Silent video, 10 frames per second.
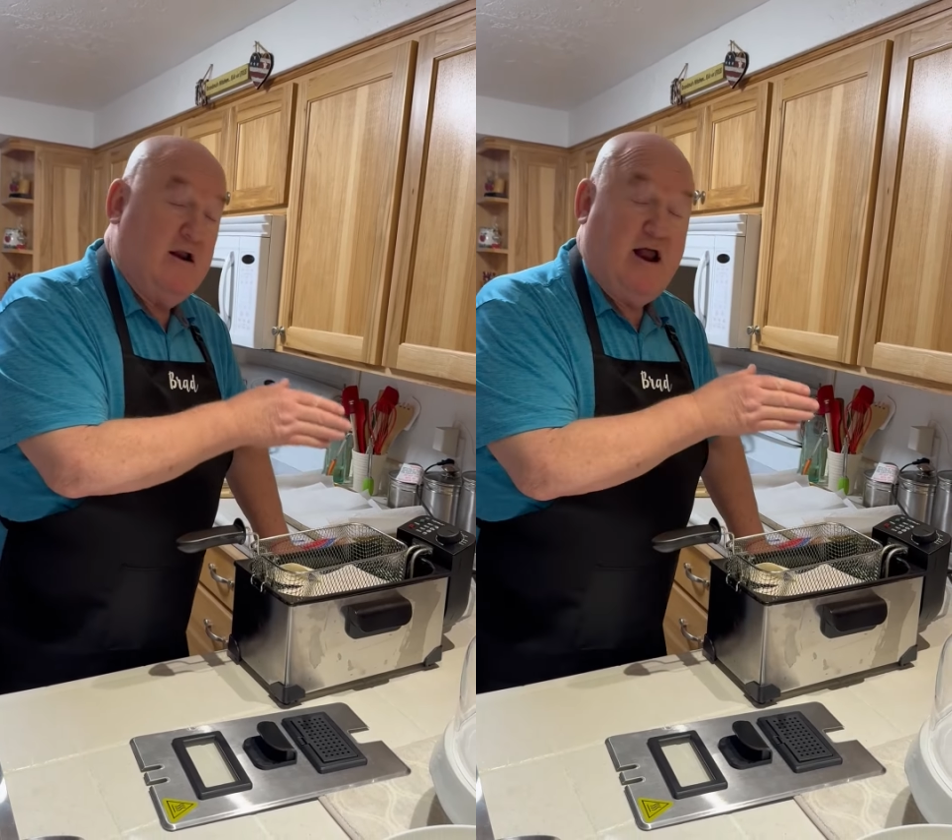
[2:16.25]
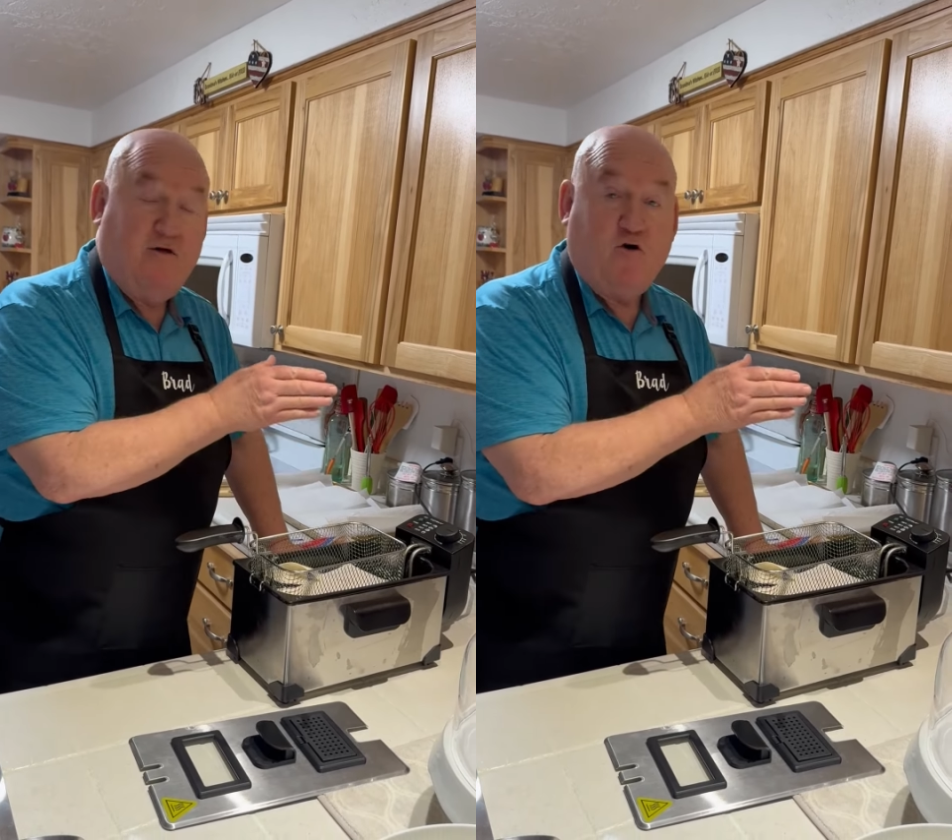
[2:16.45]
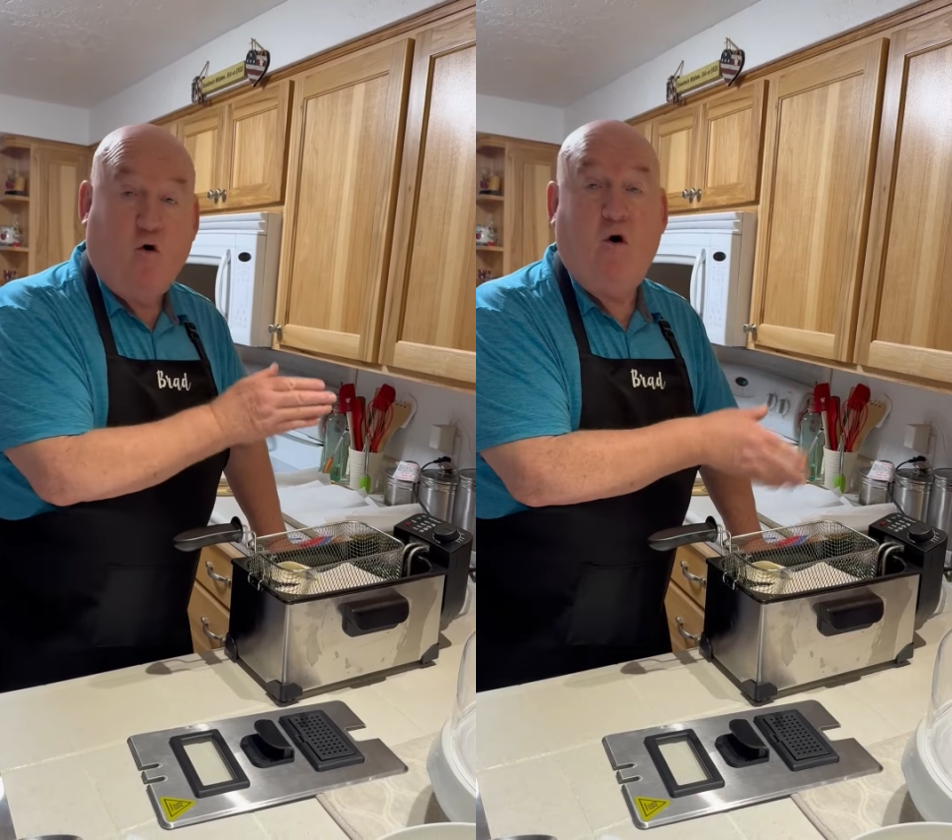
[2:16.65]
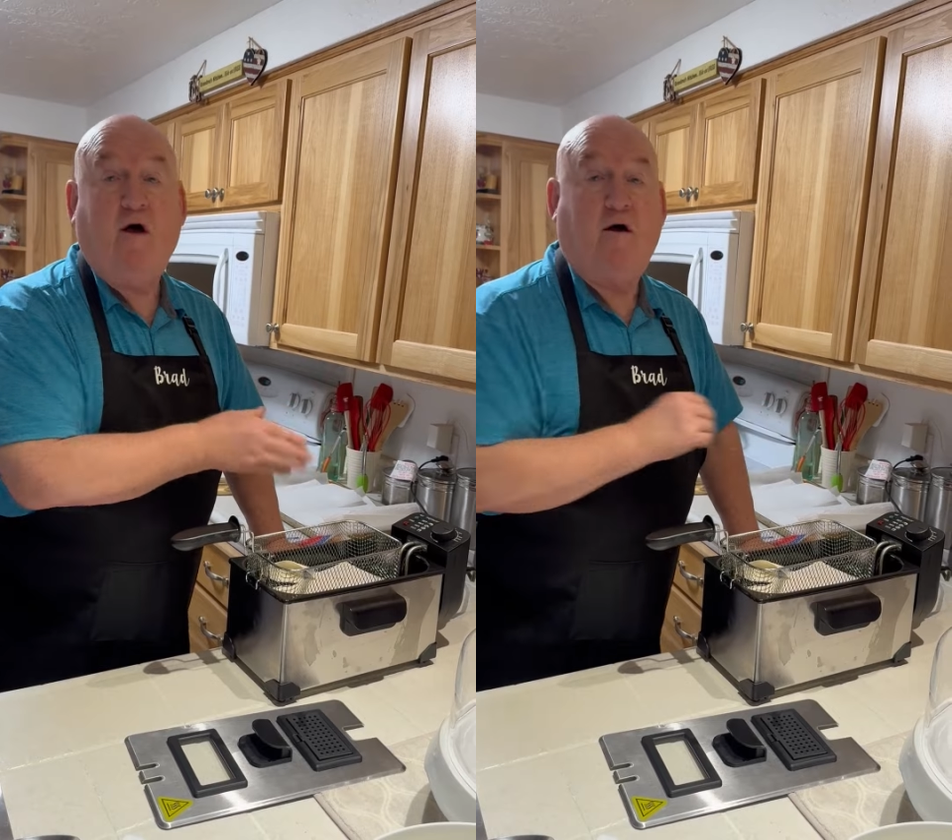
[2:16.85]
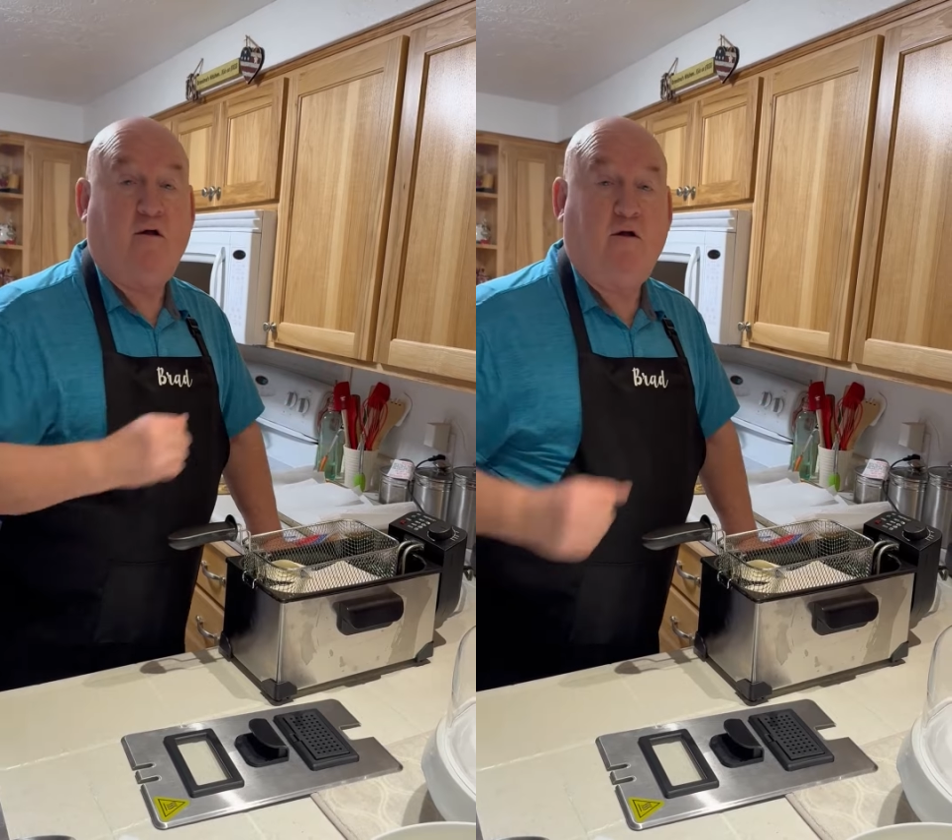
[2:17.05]
Now the
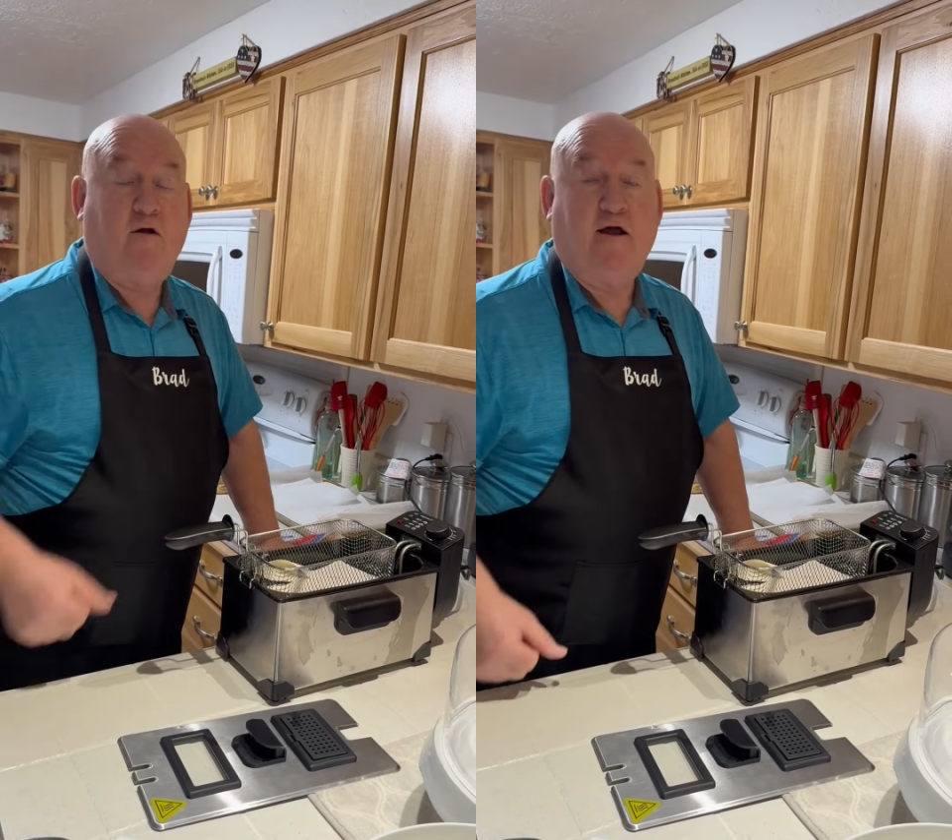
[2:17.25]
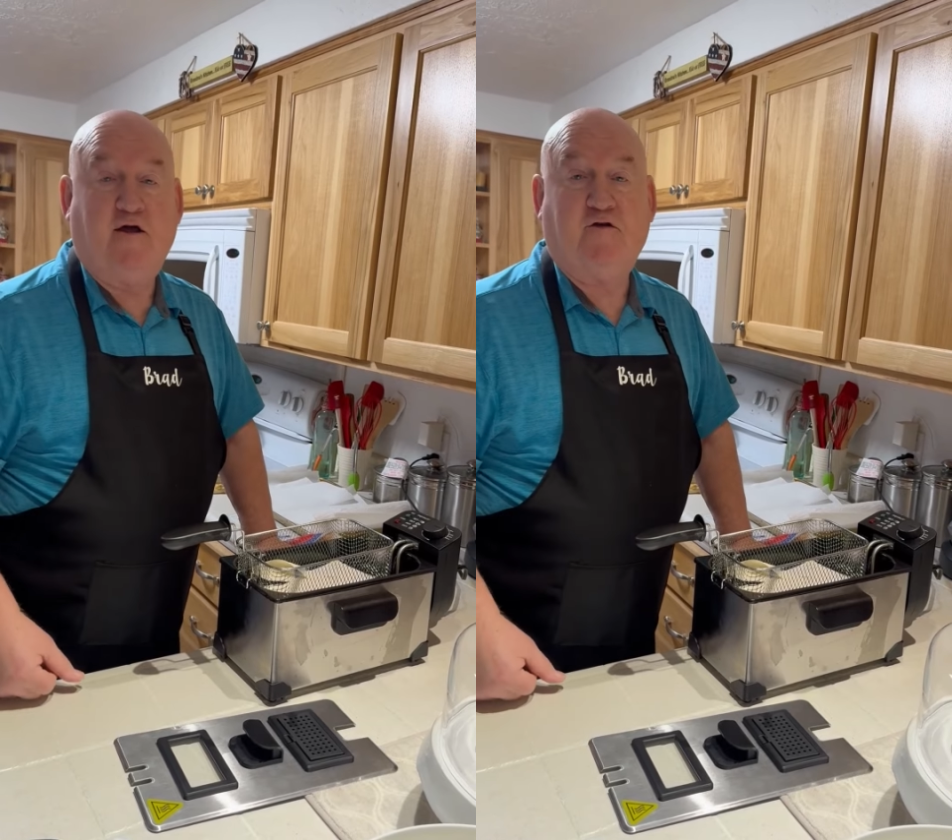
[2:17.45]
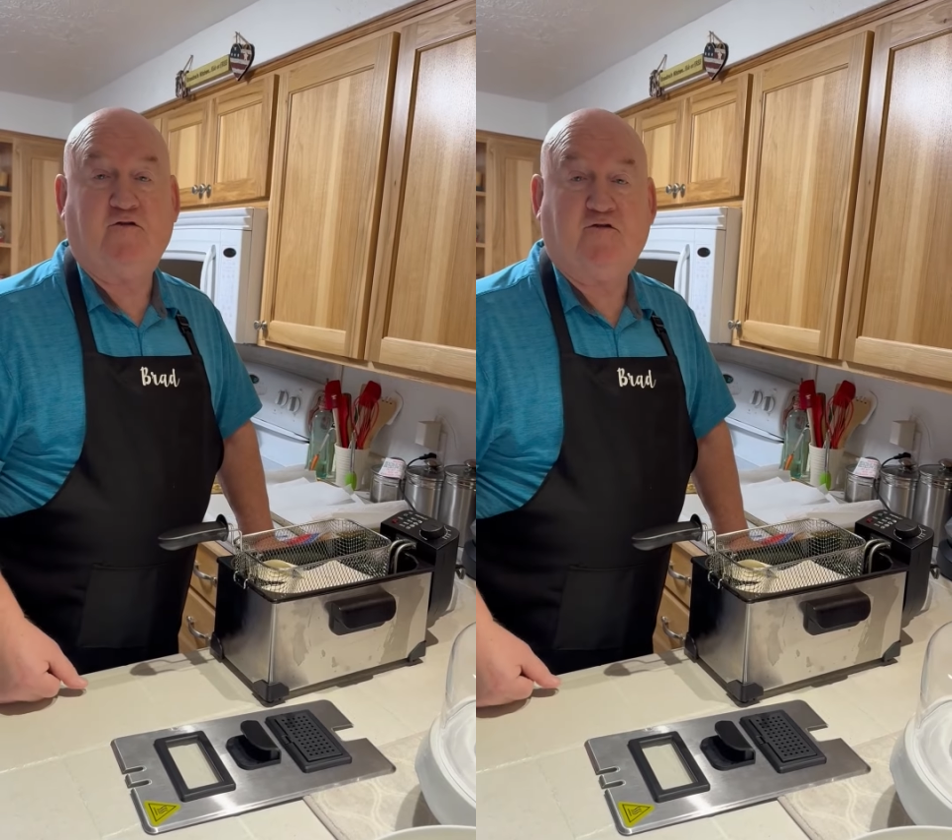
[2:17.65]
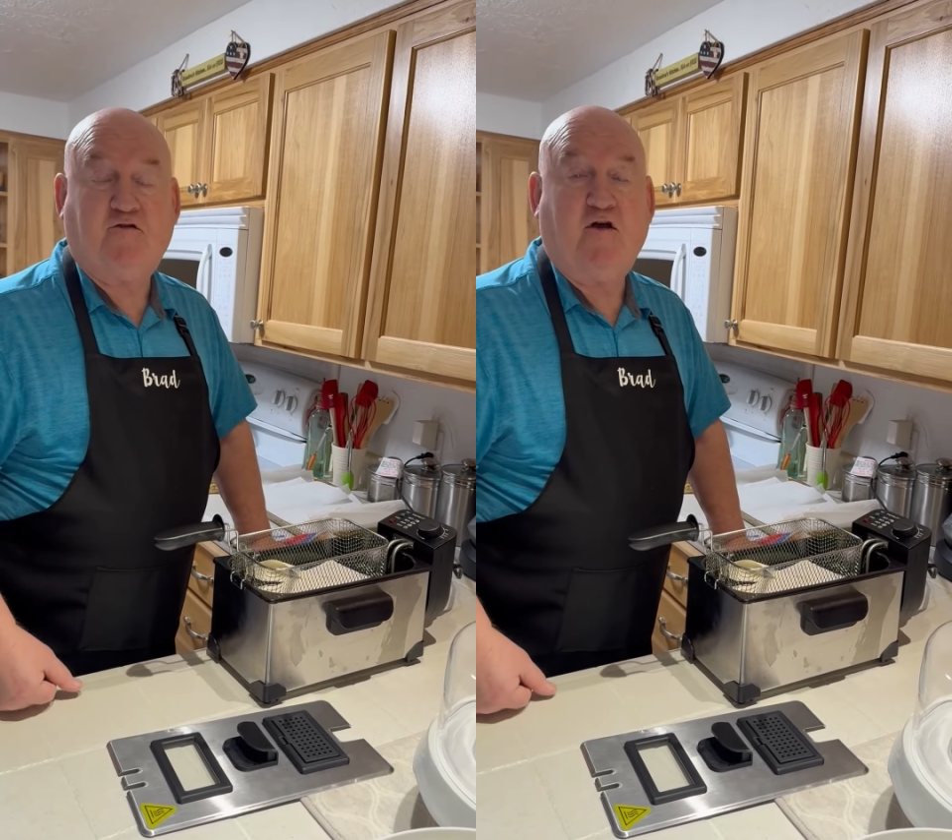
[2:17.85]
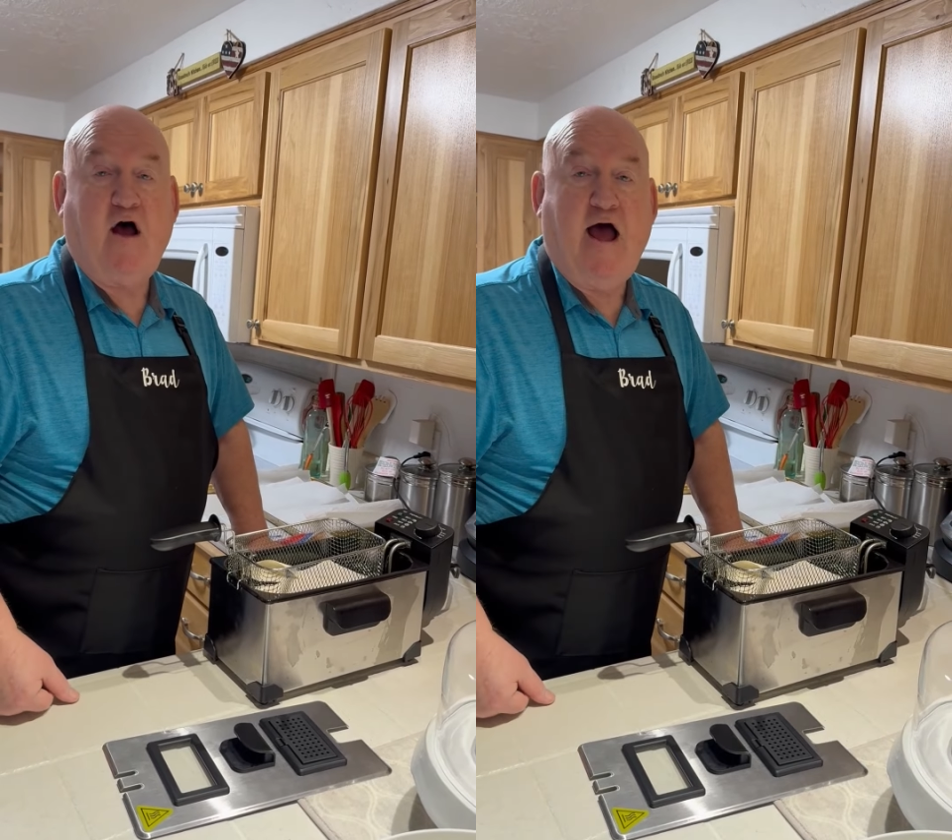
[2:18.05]
oil is